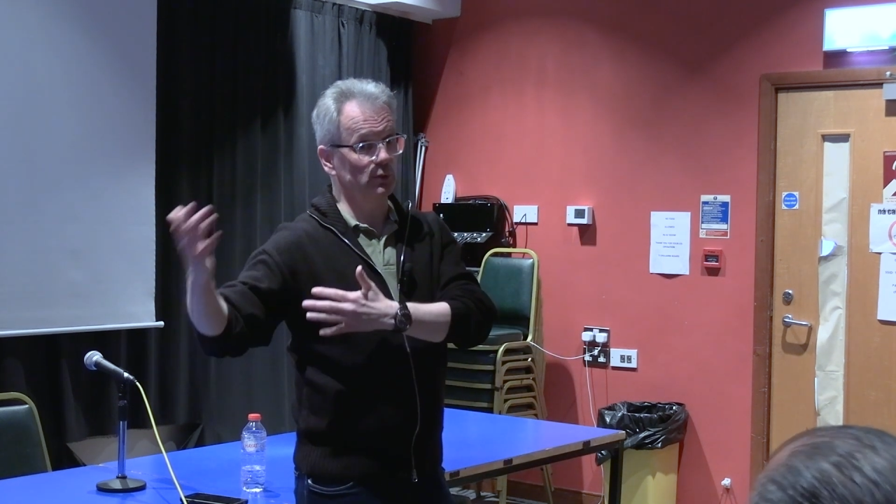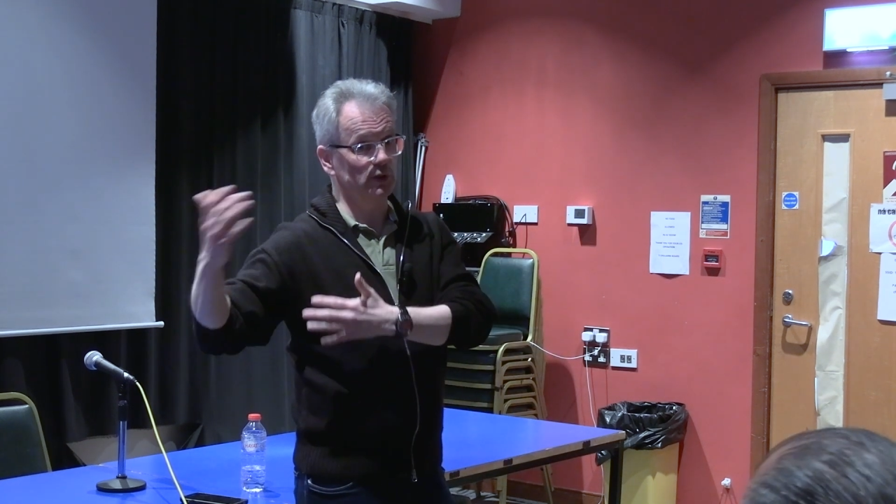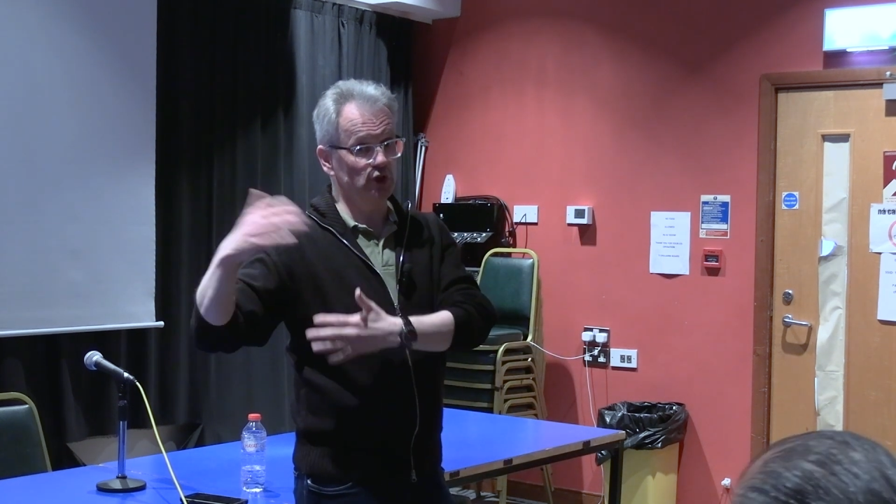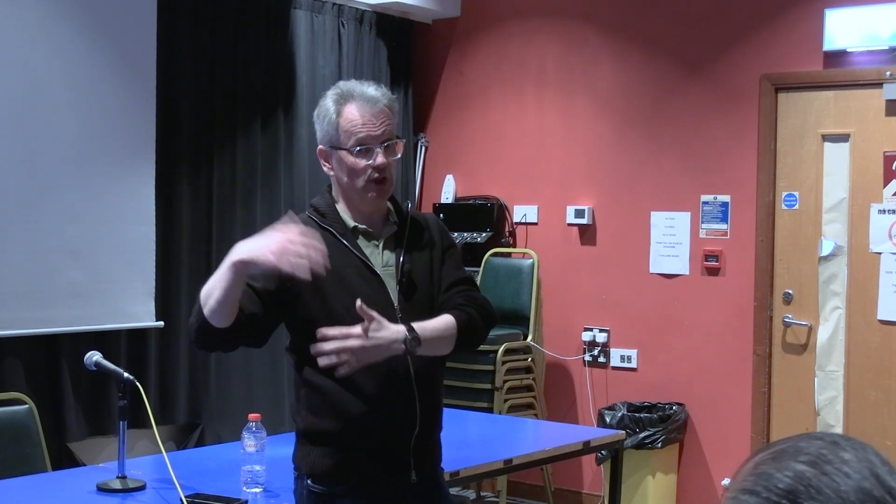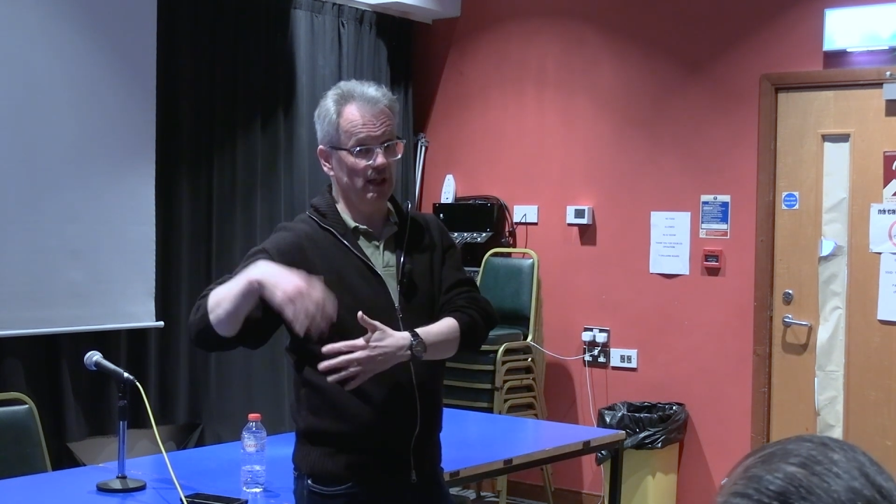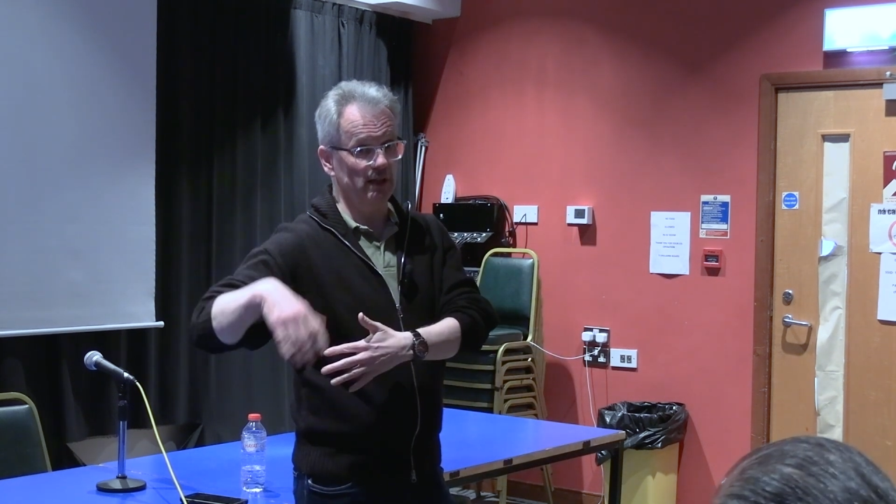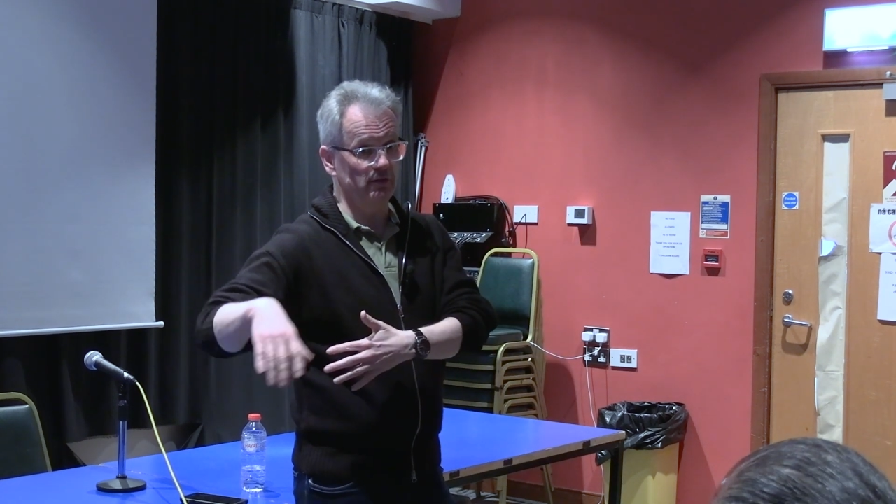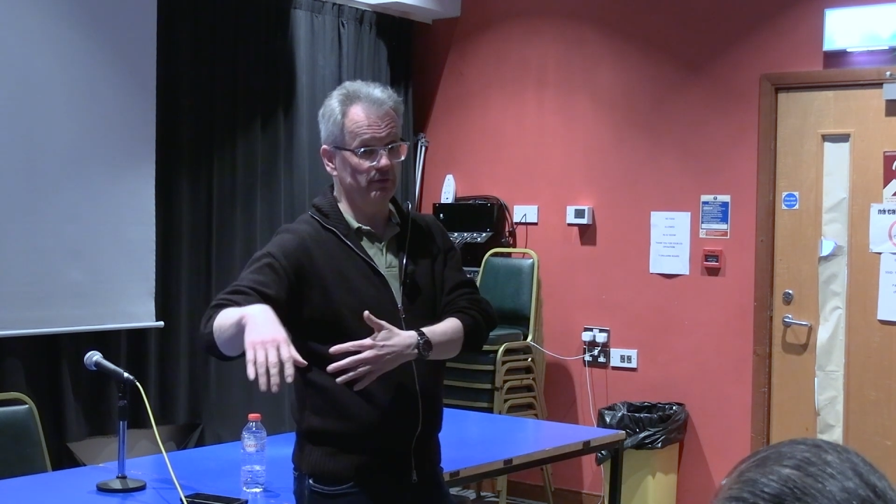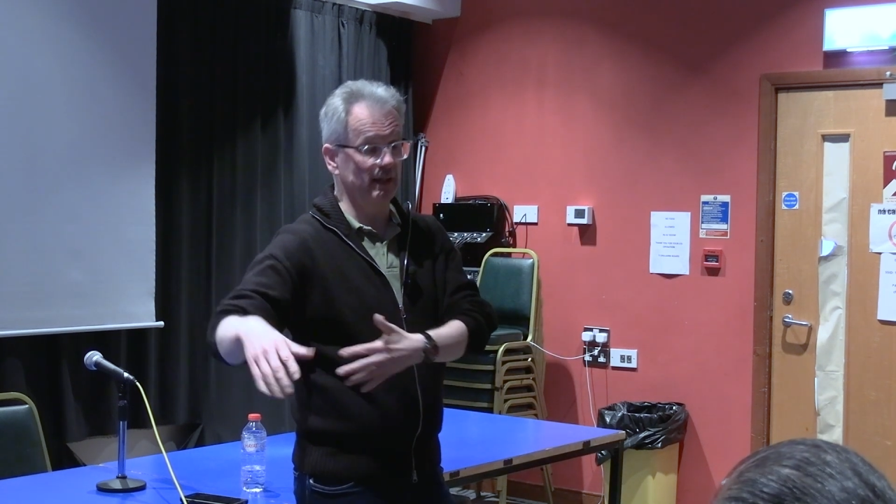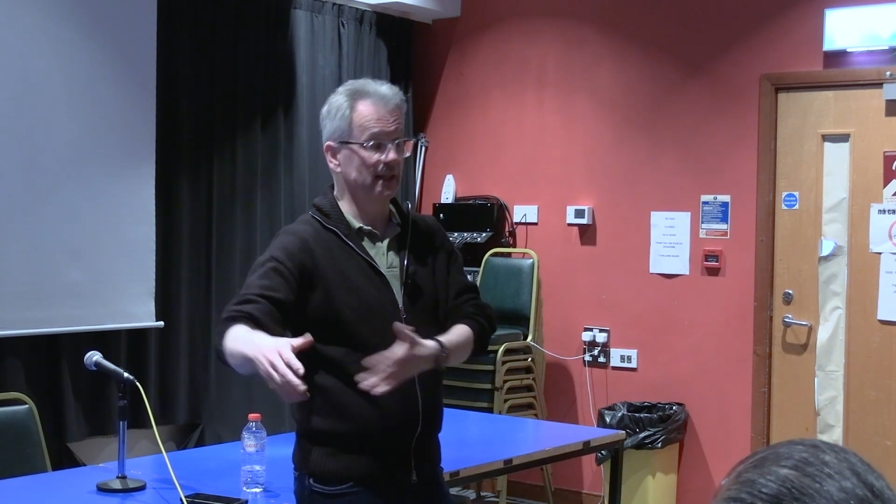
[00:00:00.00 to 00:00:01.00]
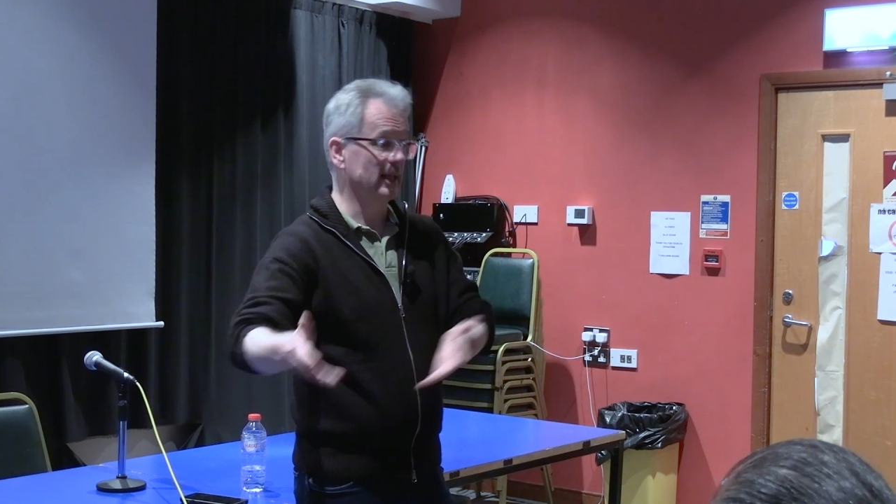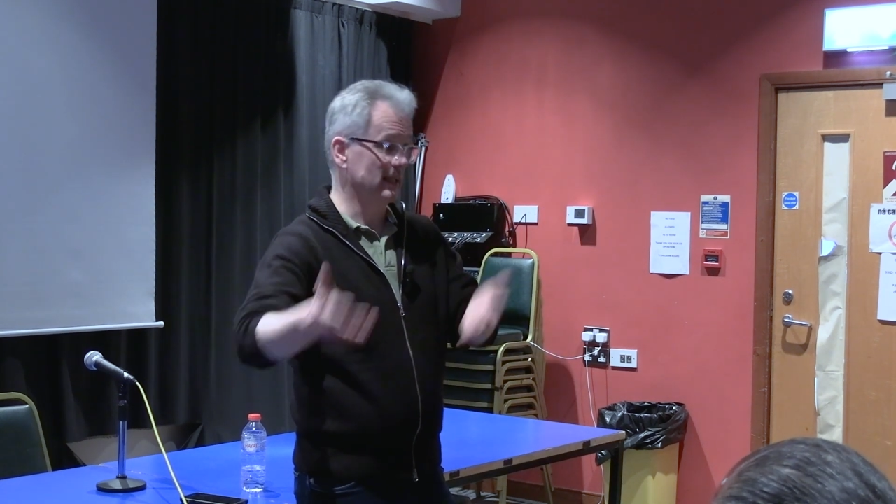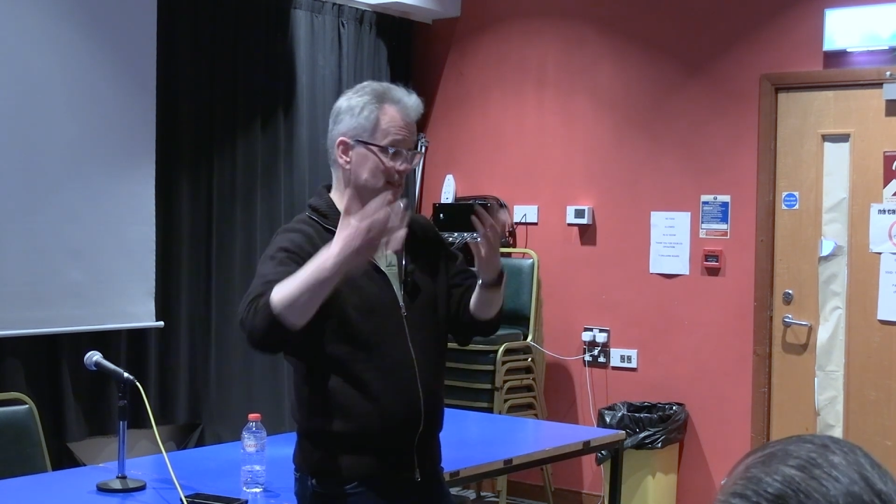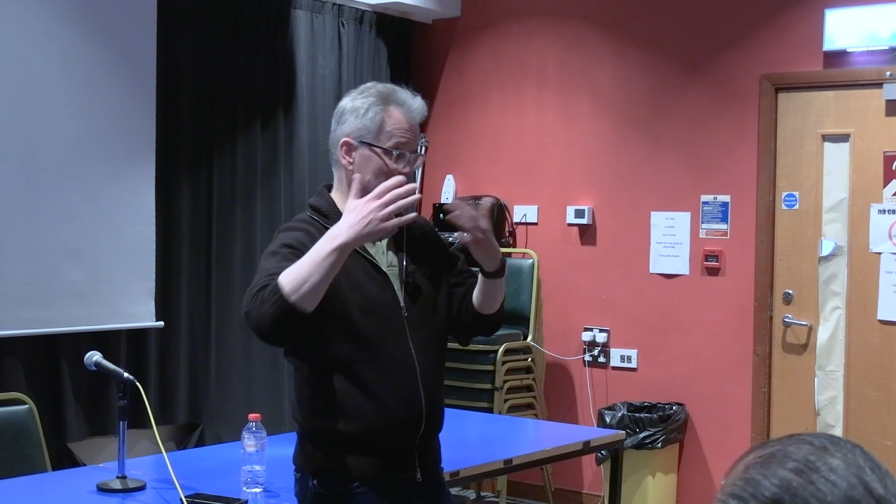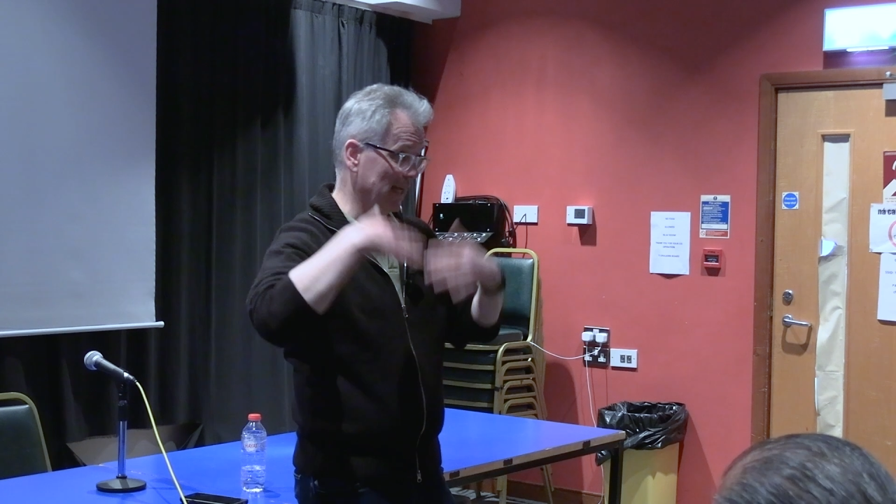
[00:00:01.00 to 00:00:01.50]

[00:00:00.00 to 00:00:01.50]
to achieve in his